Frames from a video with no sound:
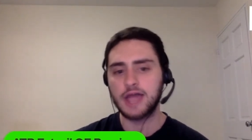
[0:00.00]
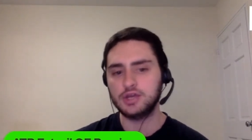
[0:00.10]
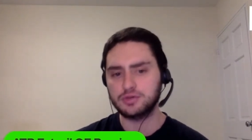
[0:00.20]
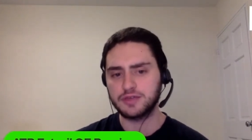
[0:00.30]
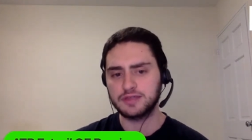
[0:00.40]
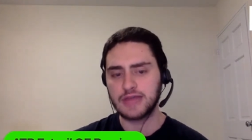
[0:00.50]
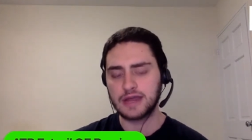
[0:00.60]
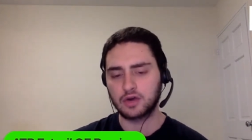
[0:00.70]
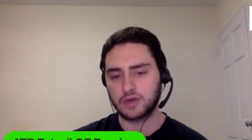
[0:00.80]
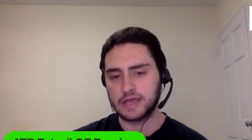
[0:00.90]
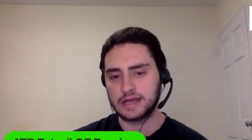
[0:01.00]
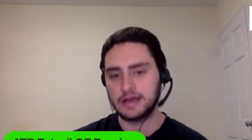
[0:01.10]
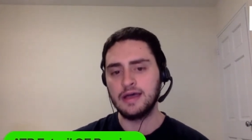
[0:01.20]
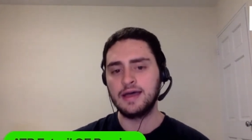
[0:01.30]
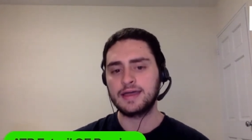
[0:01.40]
I do think that
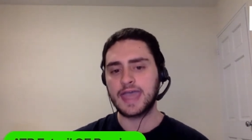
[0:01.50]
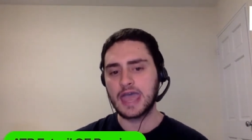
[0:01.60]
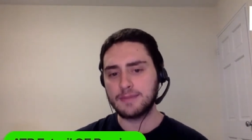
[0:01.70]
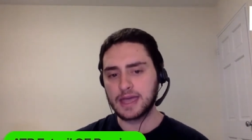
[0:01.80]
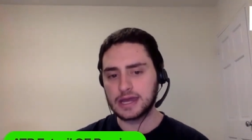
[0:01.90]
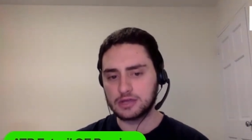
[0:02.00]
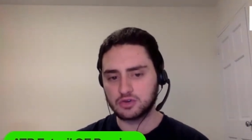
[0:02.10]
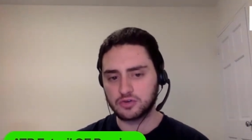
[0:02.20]
Garin can make it